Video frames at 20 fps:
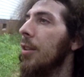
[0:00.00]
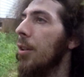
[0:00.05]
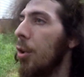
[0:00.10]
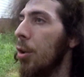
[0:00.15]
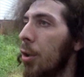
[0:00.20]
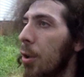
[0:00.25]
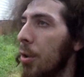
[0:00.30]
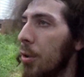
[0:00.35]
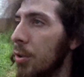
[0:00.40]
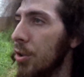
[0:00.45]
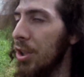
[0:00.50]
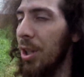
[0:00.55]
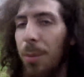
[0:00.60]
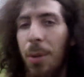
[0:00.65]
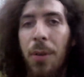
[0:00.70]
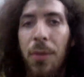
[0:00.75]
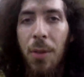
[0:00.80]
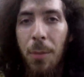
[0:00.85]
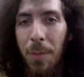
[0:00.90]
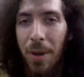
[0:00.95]
are some
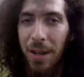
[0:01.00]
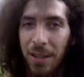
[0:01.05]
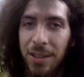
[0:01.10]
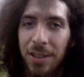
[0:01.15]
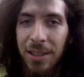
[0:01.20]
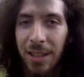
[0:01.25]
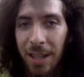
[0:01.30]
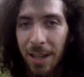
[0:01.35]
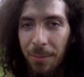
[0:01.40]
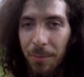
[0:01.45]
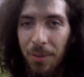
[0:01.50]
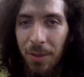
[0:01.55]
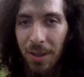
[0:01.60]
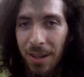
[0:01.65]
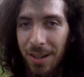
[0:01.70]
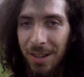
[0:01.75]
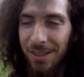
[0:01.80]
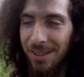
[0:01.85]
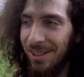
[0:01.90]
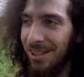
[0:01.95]
of the best damn
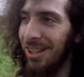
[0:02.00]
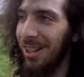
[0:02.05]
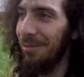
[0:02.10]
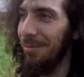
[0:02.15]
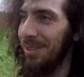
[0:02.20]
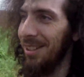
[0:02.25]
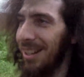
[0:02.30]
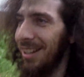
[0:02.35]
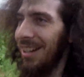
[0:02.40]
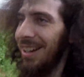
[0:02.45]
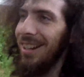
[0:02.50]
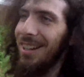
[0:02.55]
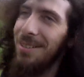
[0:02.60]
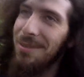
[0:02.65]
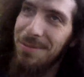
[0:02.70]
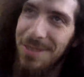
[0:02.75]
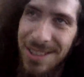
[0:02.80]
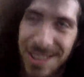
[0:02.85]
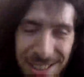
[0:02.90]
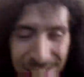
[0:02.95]
things
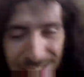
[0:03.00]
sometimes.